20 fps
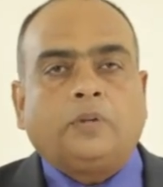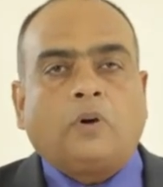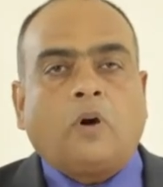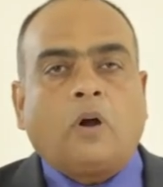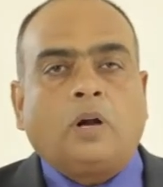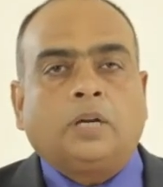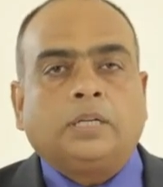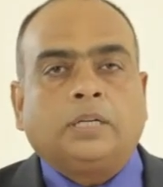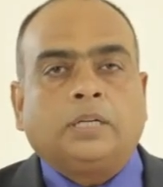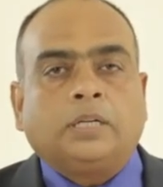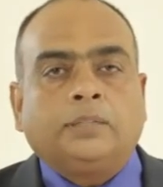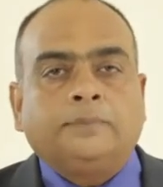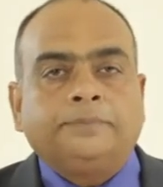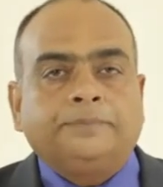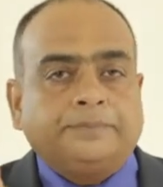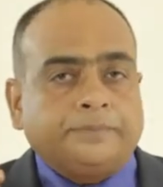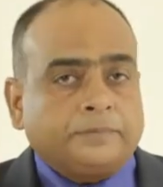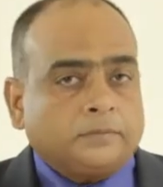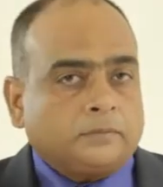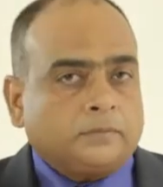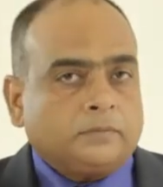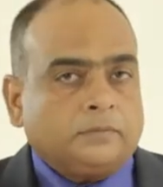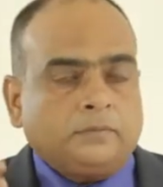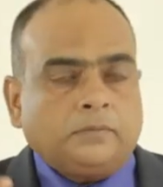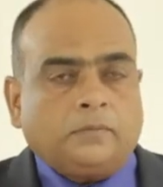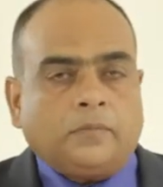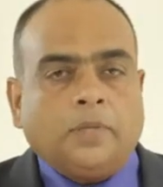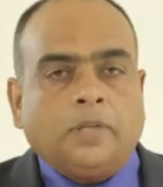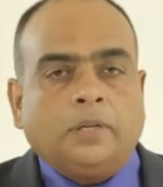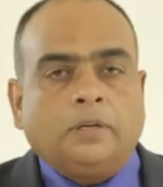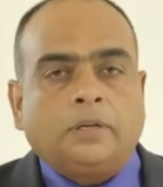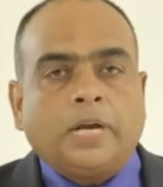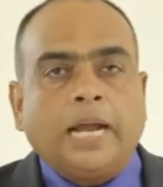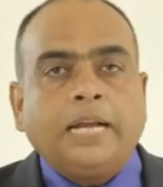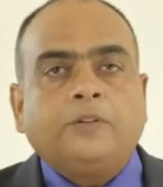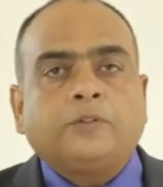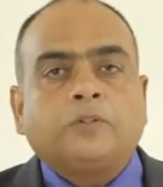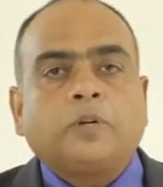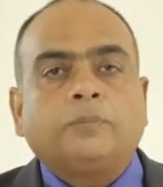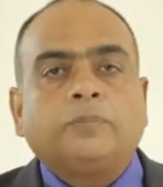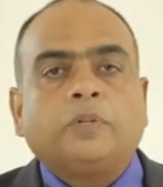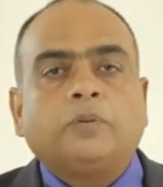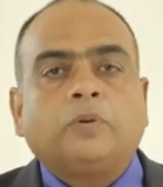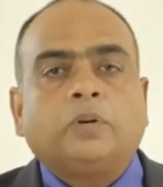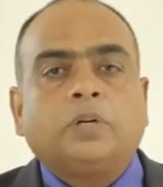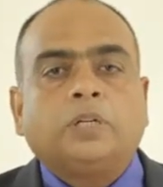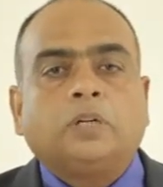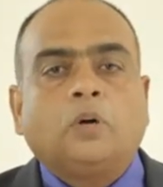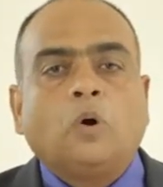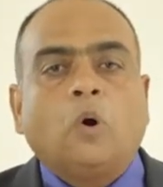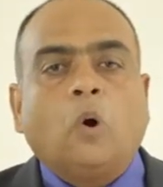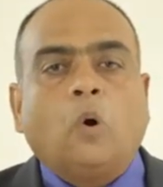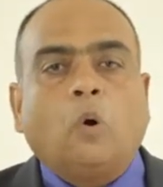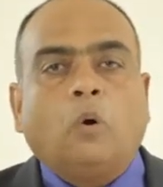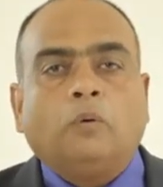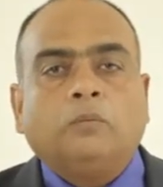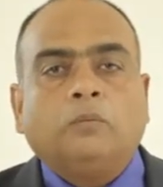order right from the word go.